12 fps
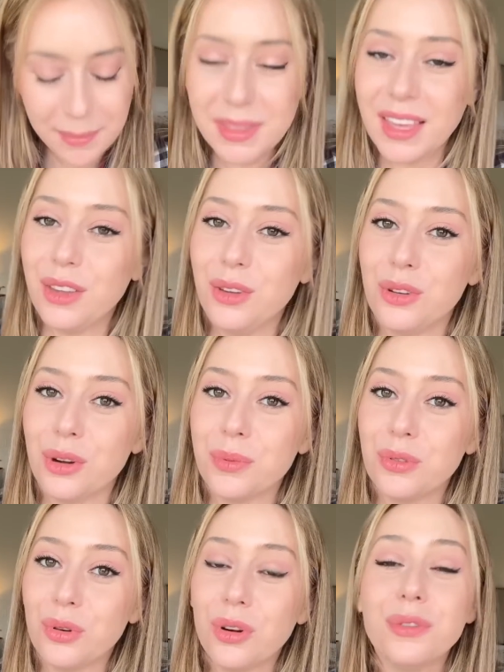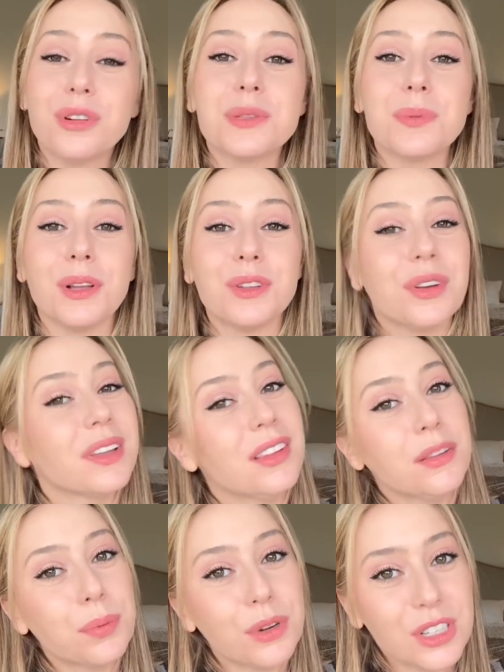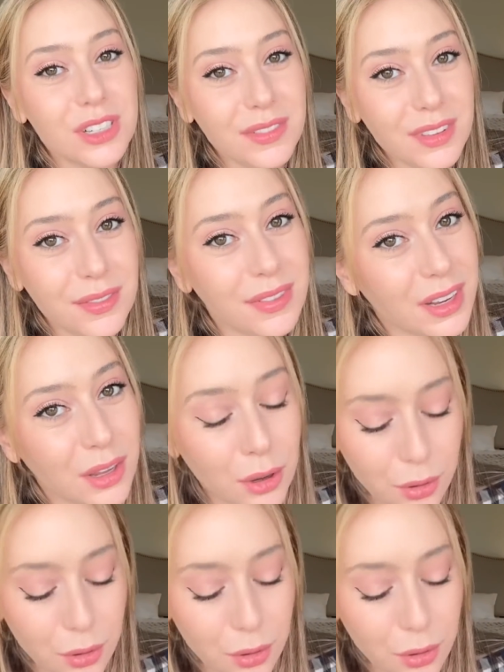thank you Derm Store for sponsoring this portion of the video,